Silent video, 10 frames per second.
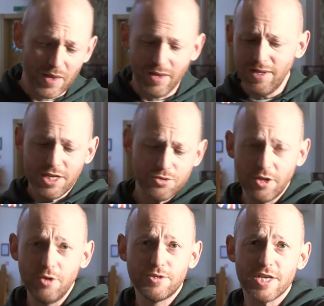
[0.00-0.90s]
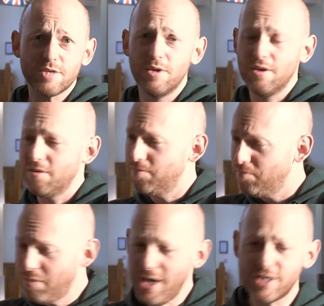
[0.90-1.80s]
later in the New
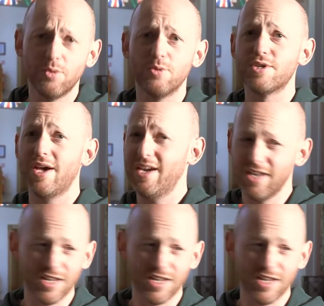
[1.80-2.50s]
Testament, Peter will say